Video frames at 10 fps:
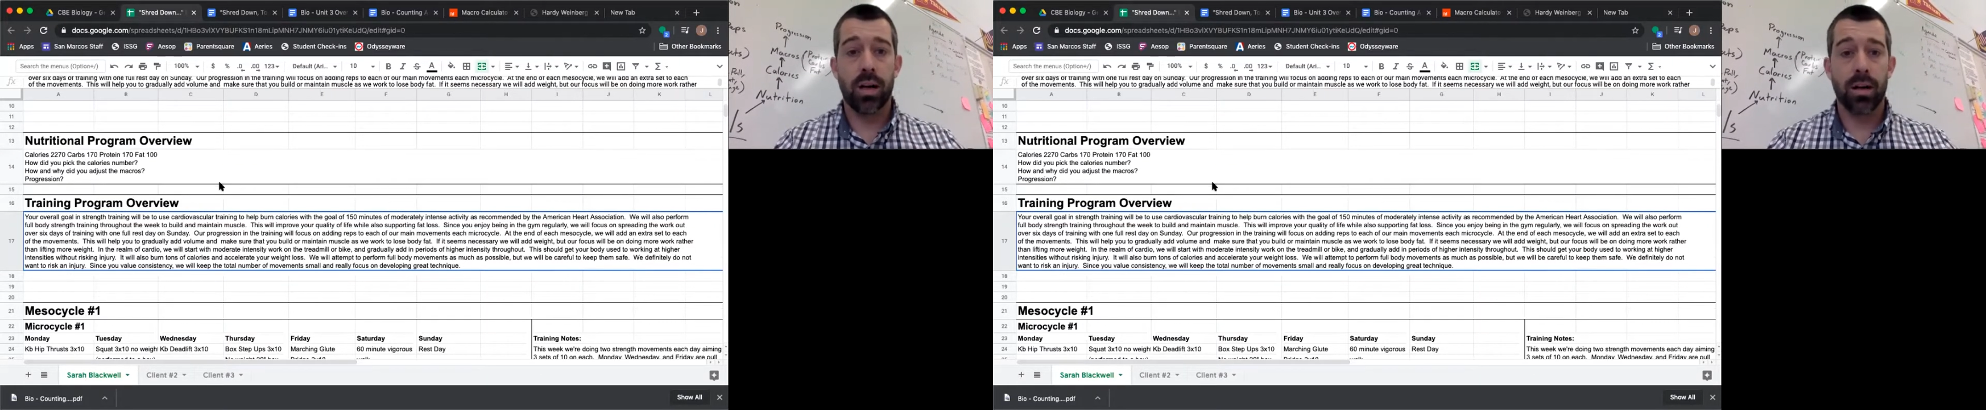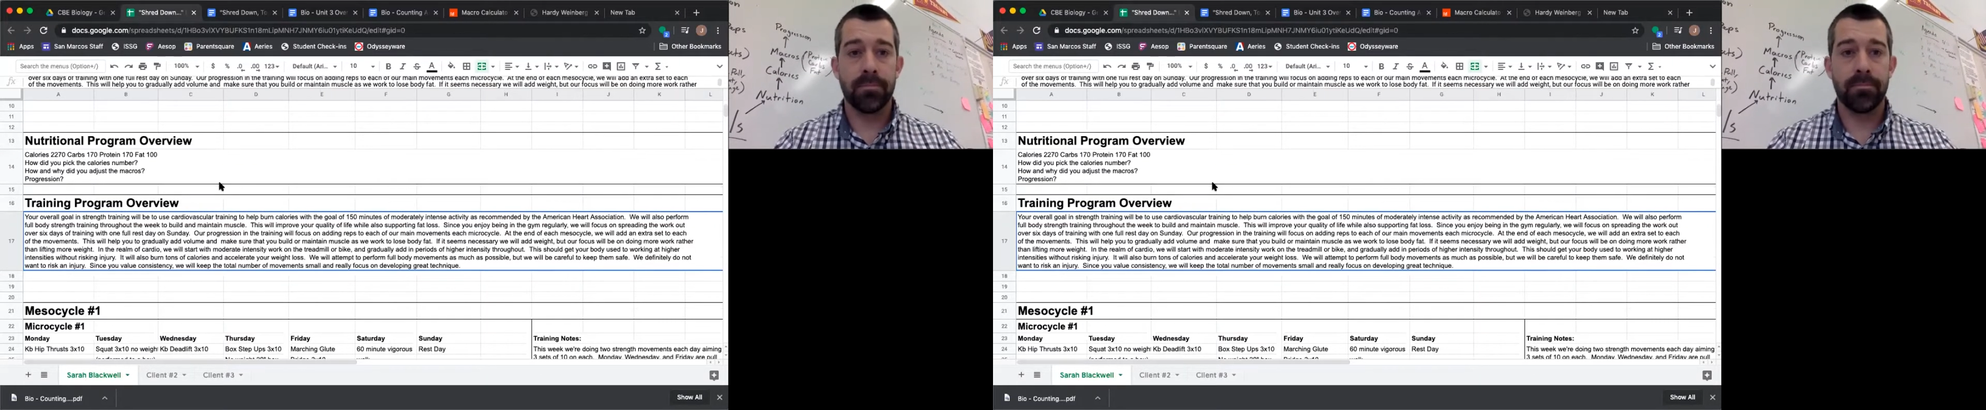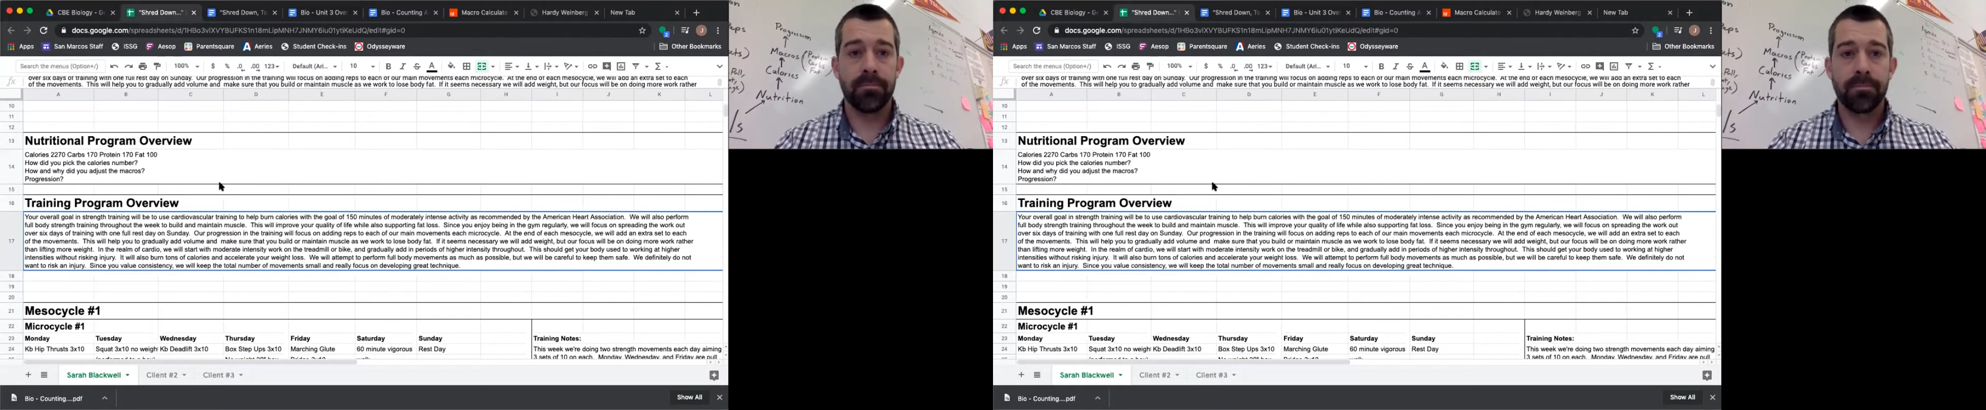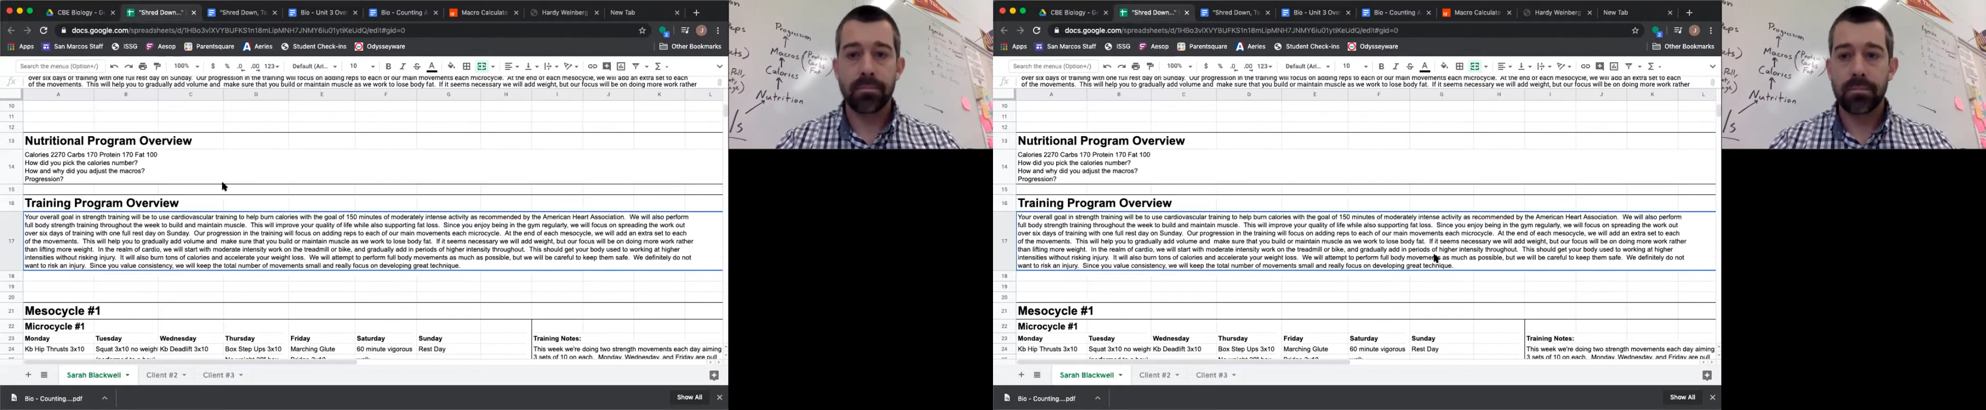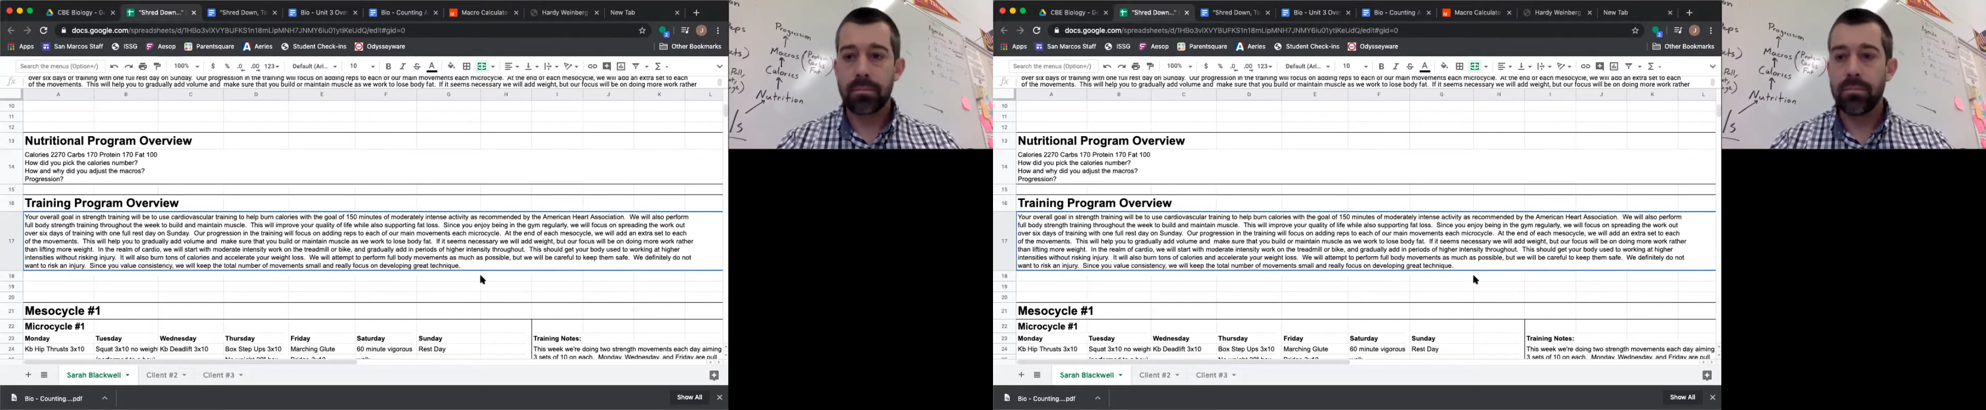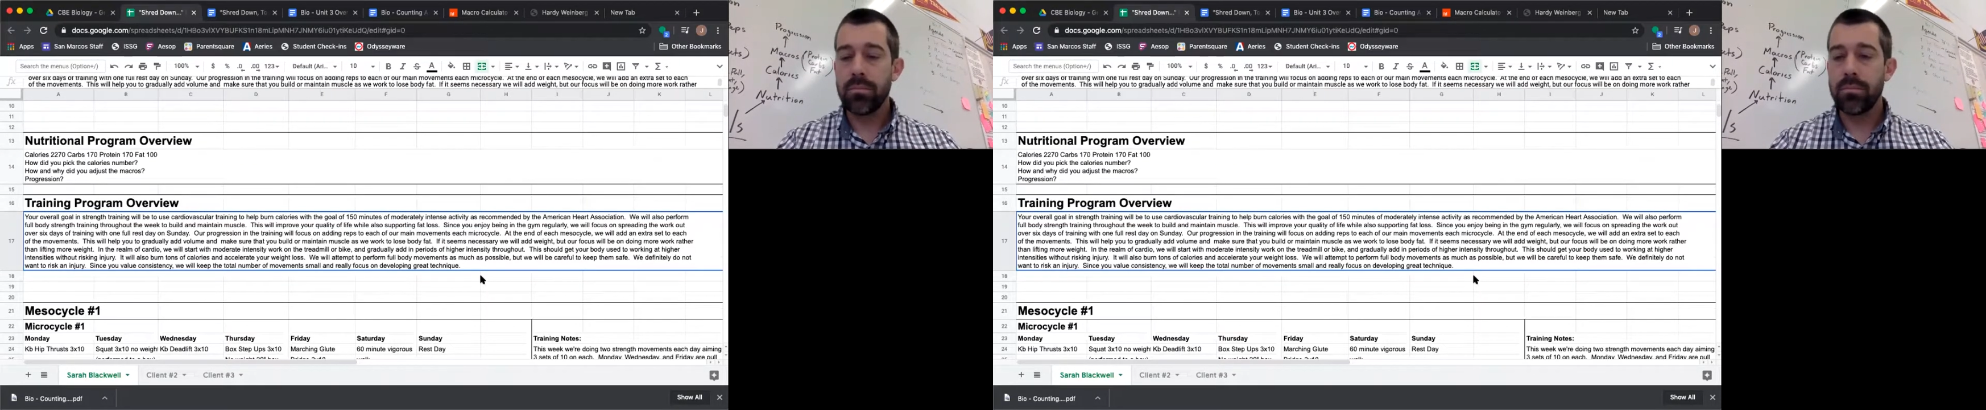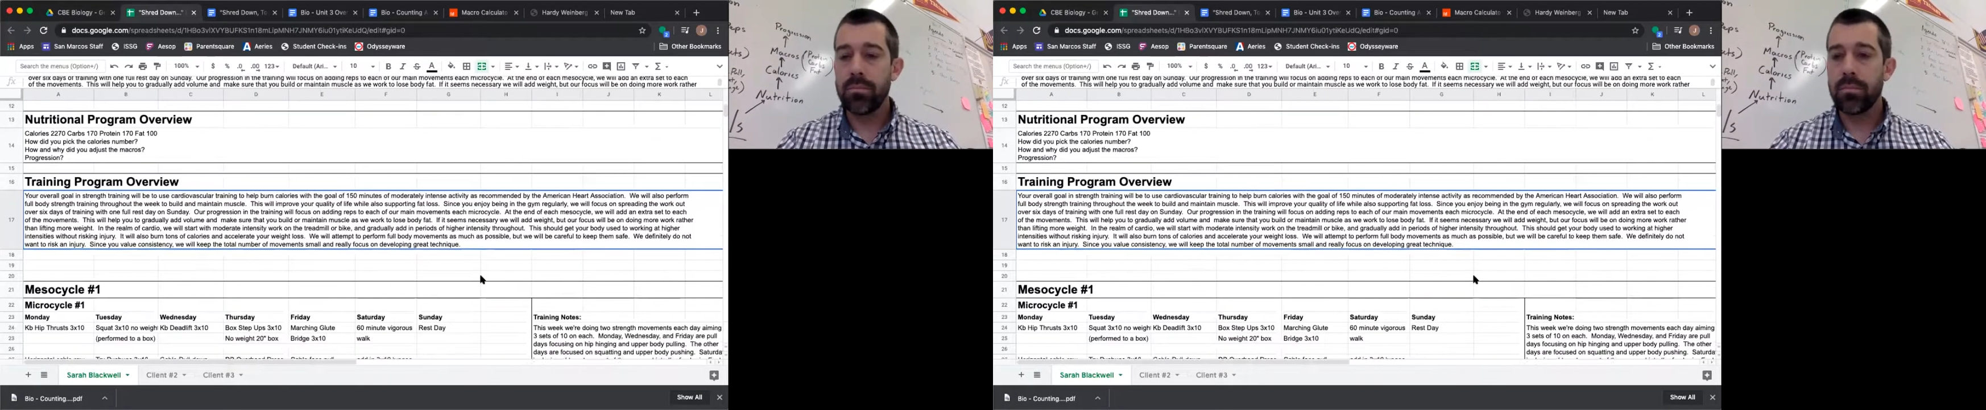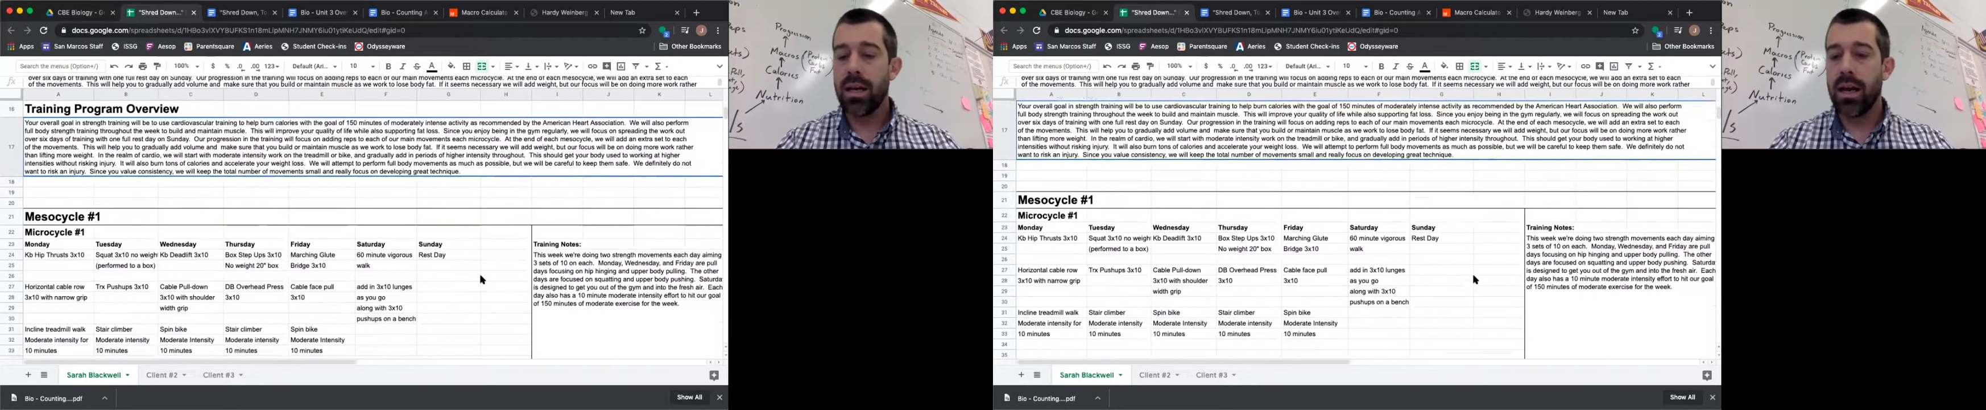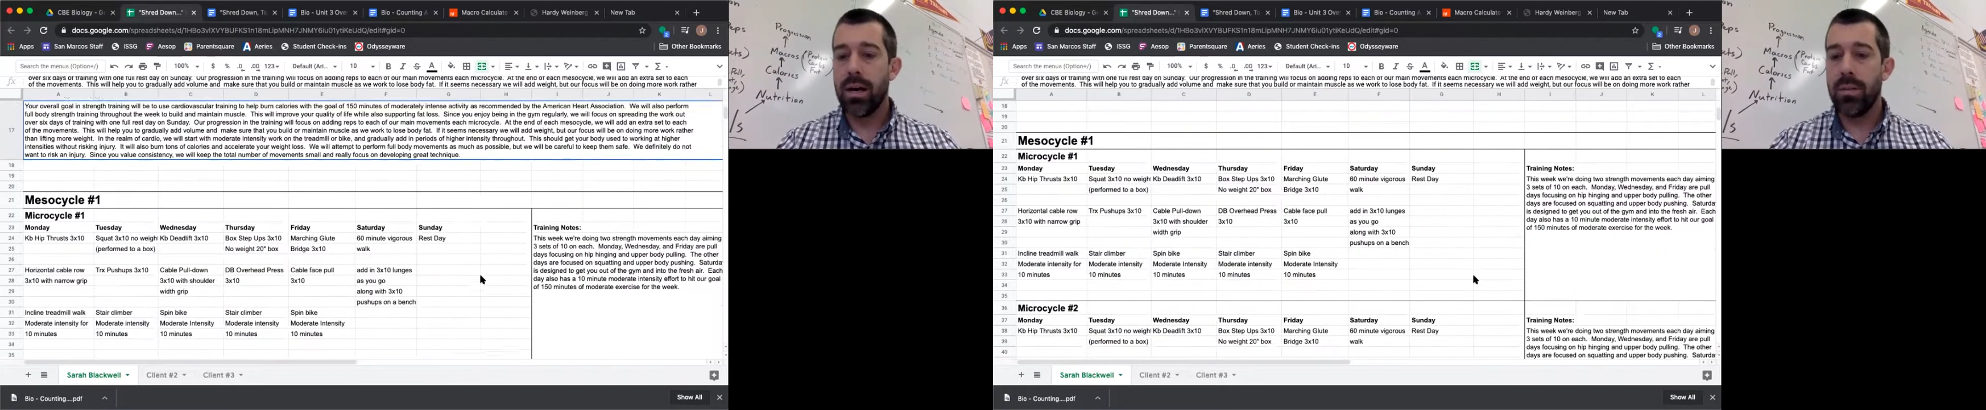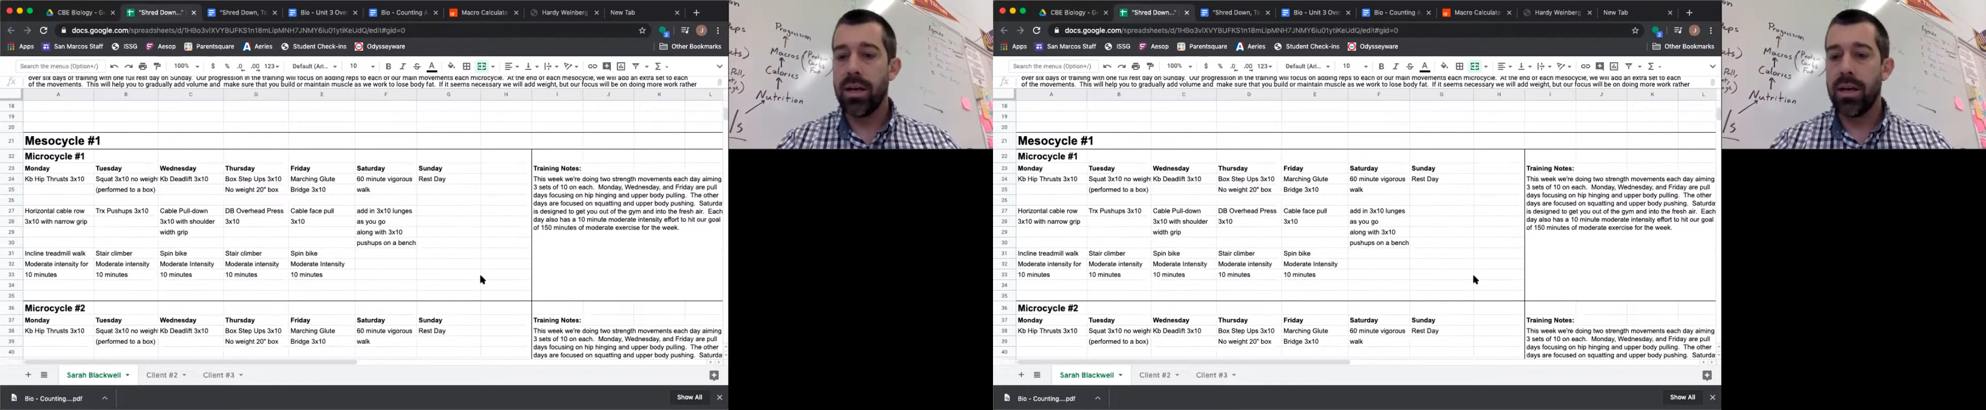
on.